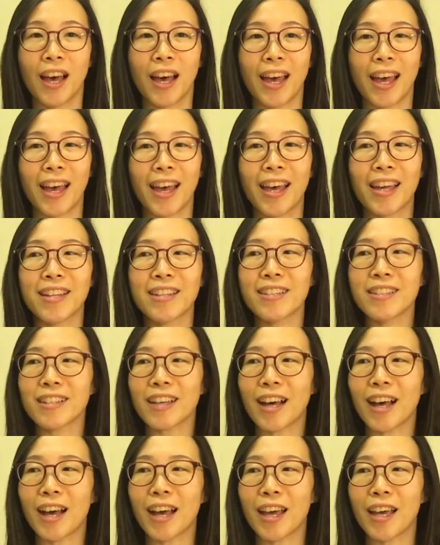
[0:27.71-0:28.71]
And
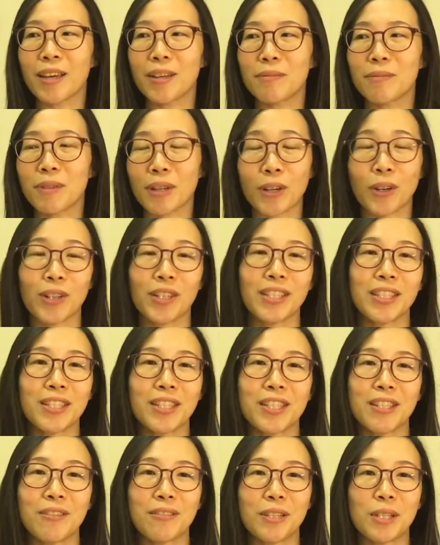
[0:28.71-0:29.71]
I'm recording
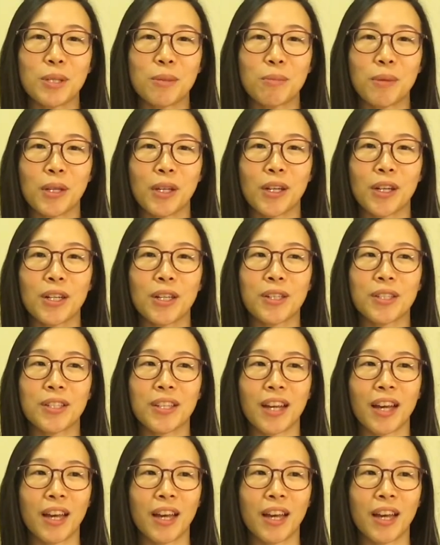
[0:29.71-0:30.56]
this series because